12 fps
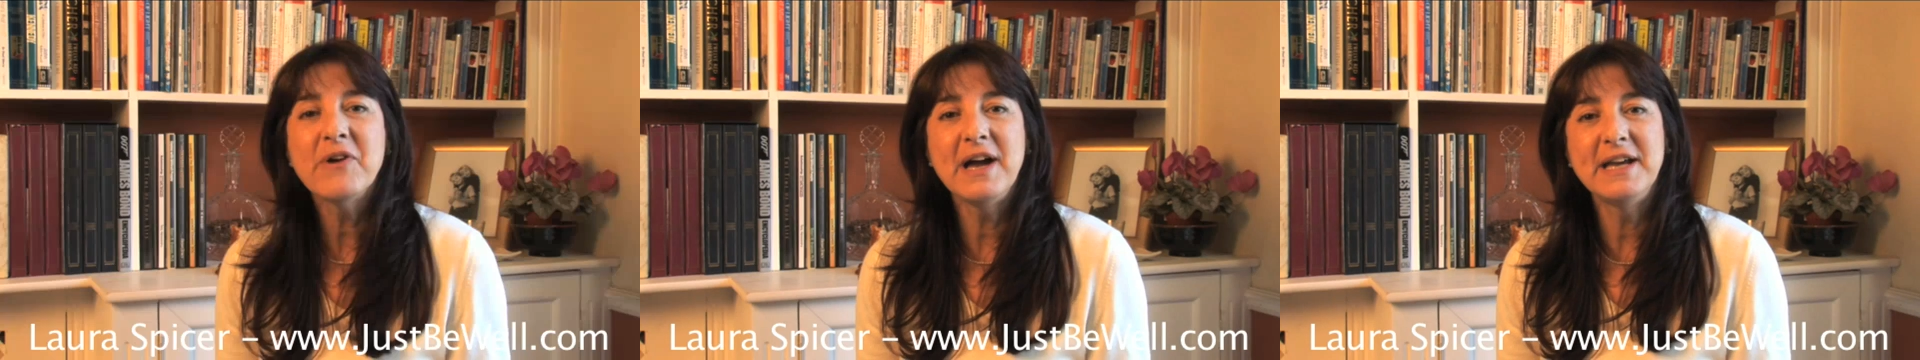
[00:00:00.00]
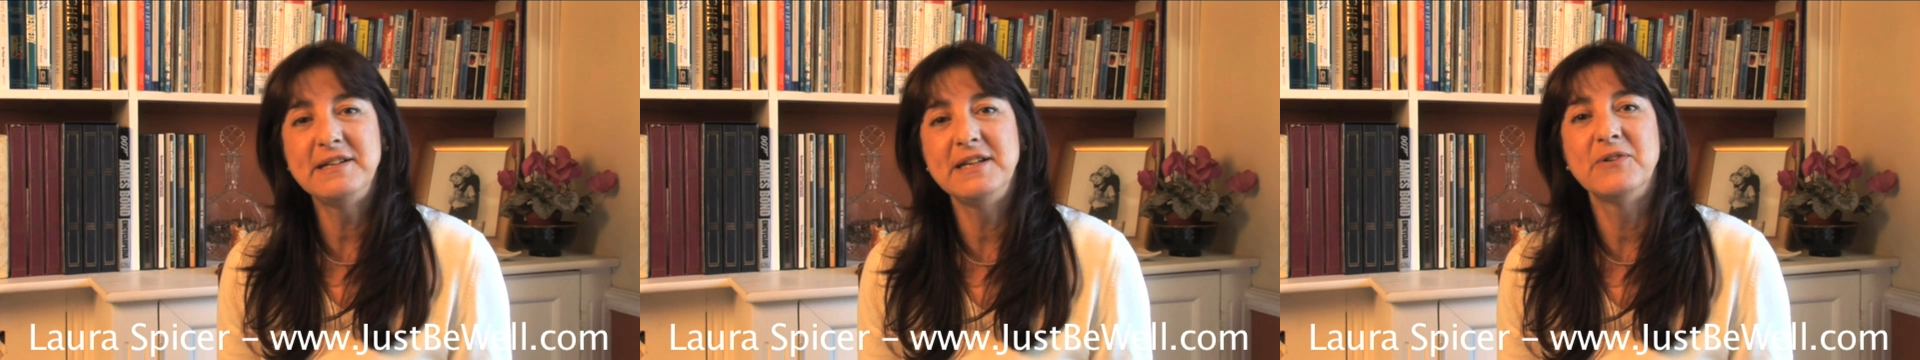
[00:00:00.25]

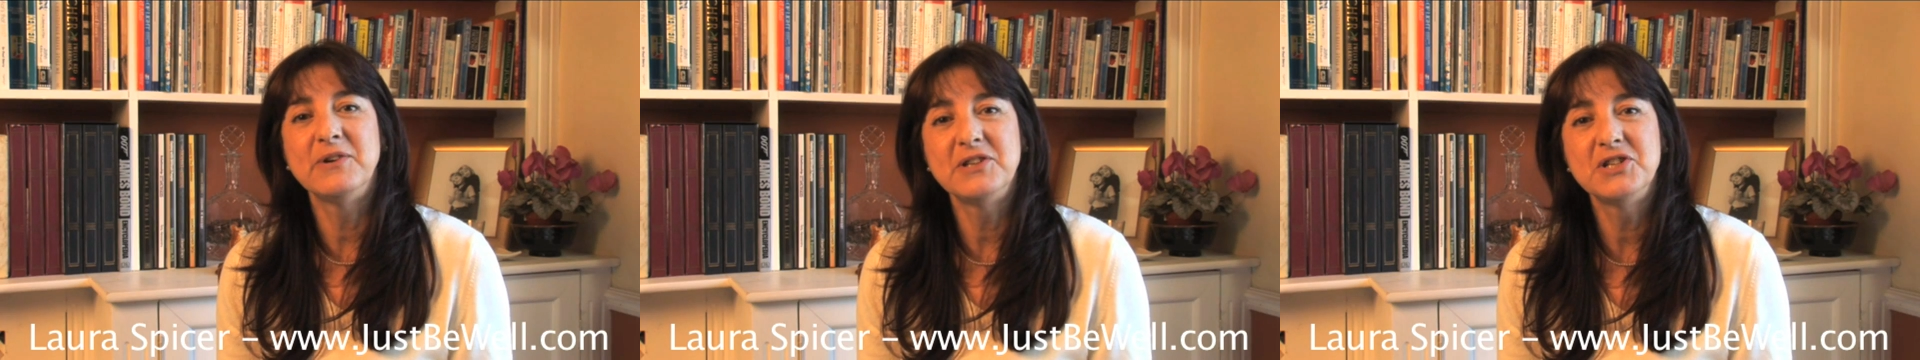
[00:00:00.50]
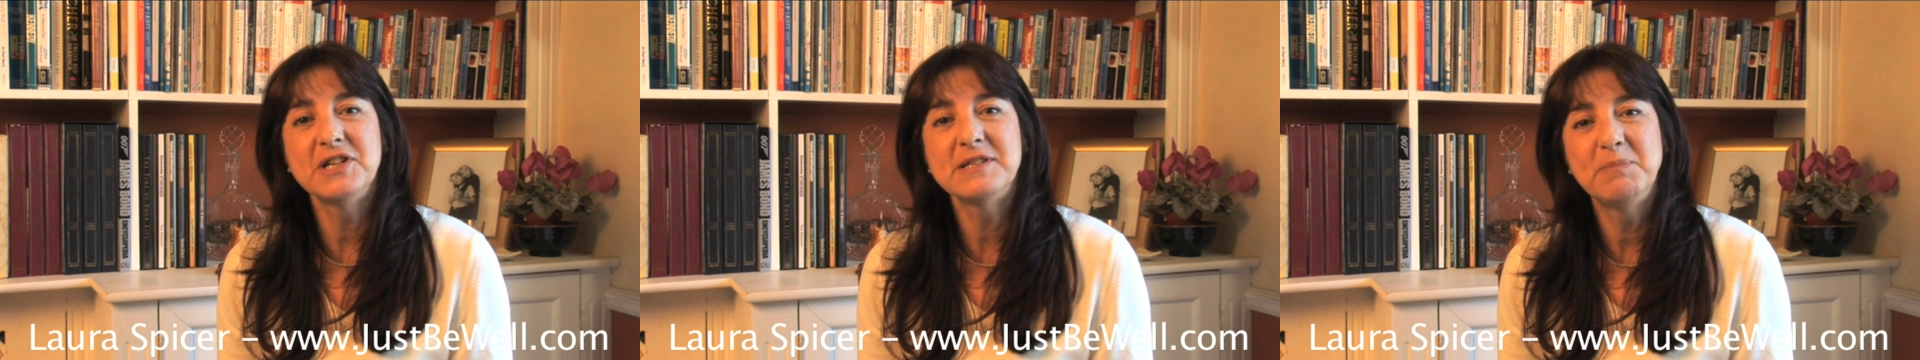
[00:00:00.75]
idea at the
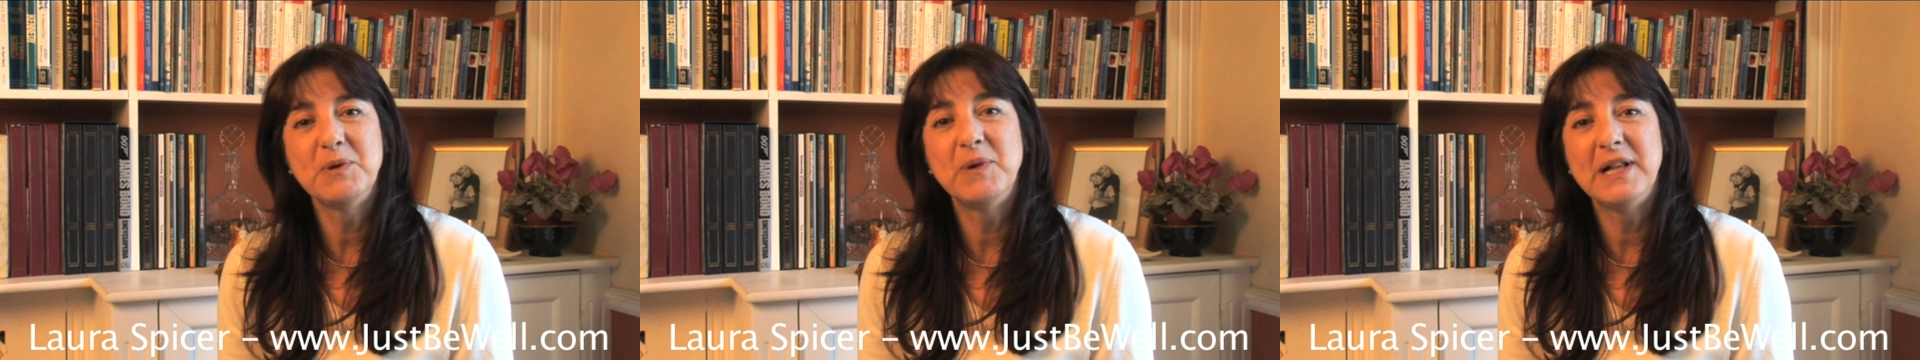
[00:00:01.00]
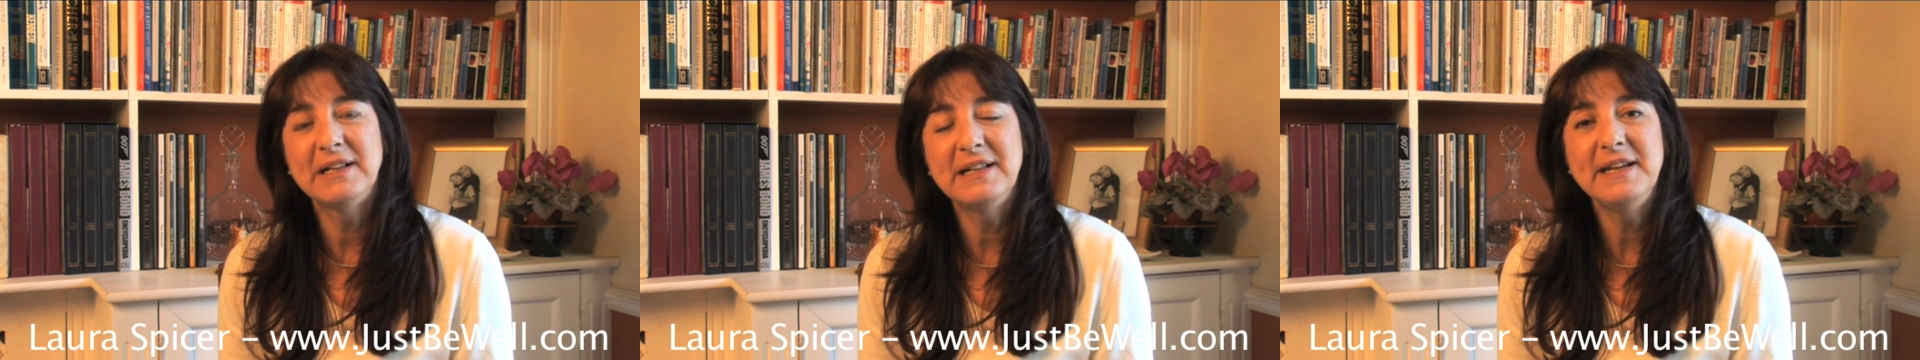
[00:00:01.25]
Just Be
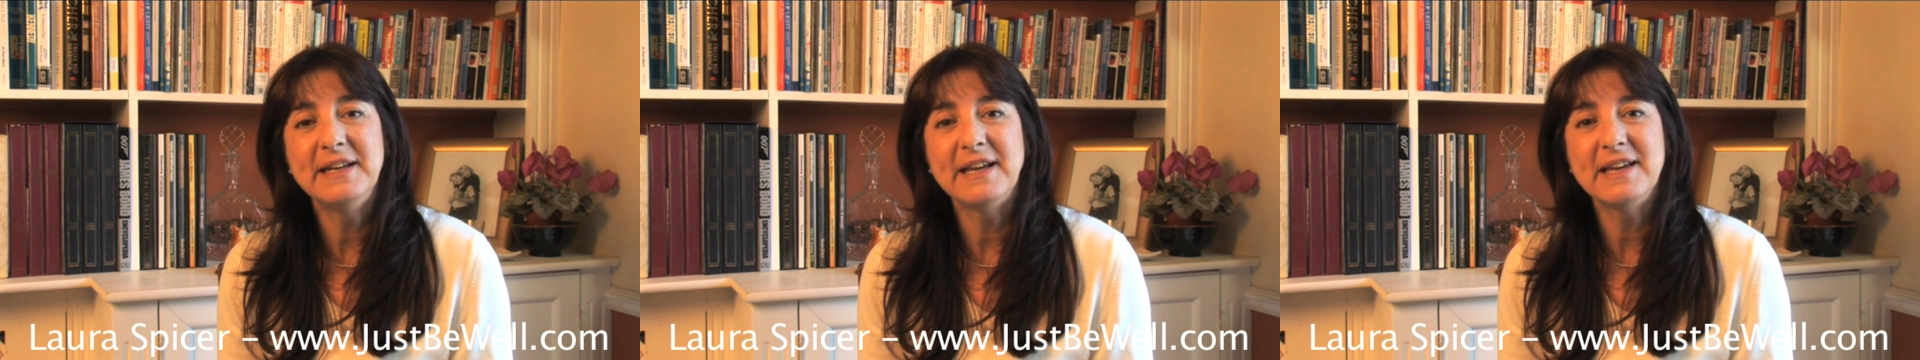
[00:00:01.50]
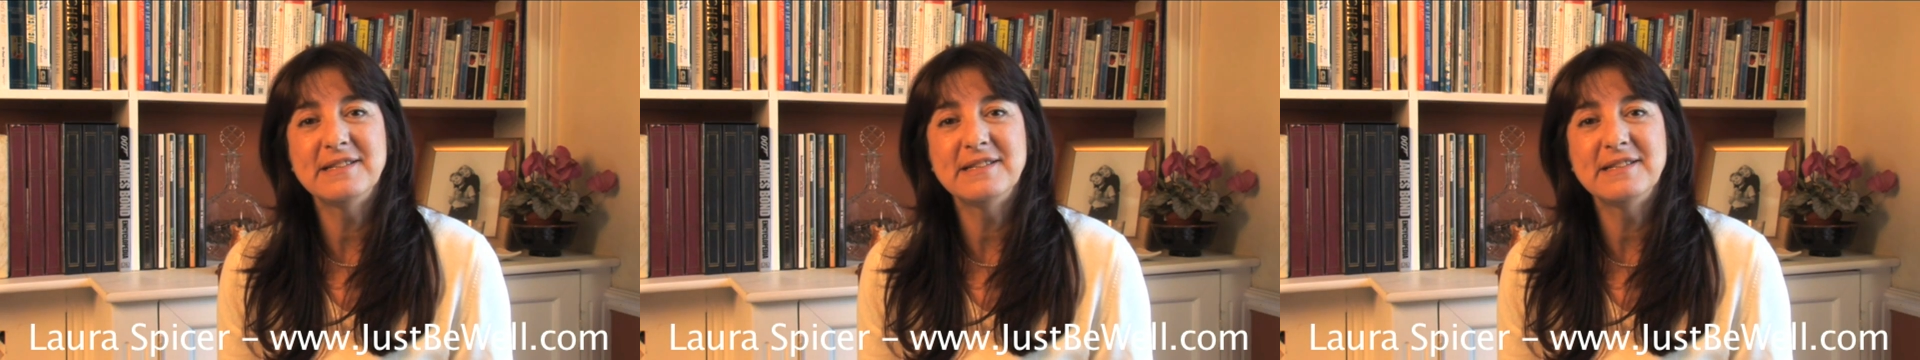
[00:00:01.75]
Well Clinic